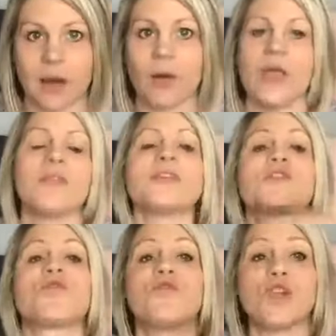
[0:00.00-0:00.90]
now,
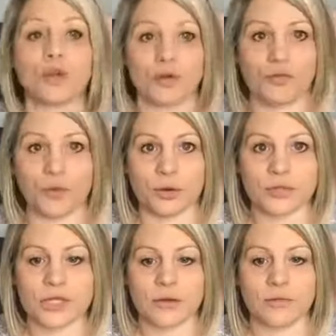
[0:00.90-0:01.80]
this fear of
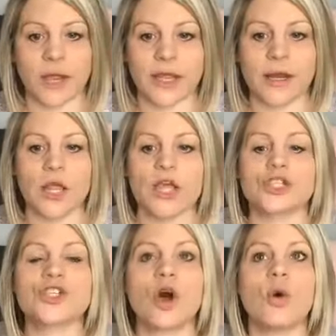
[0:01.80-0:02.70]
fruit, right?
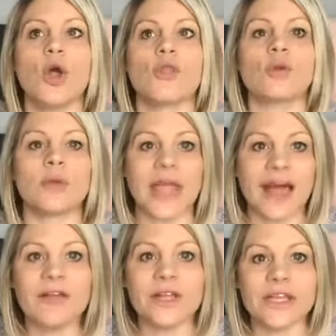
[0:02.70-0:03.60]
So the
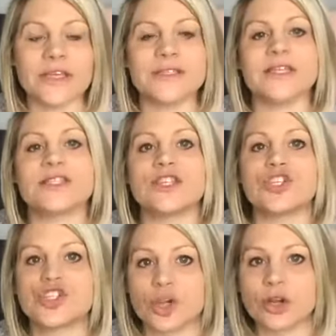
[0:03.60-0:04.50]
reality is the
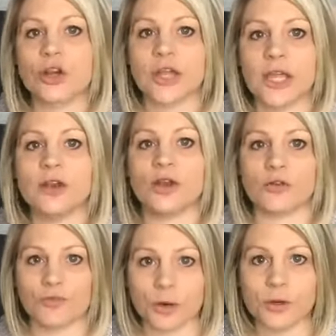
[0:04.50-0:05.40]
sugar in
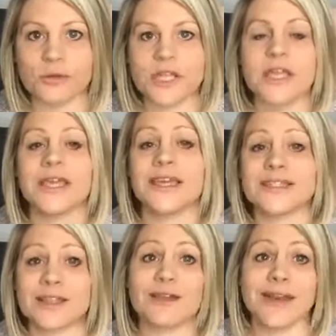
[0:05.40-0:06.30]
your fruit is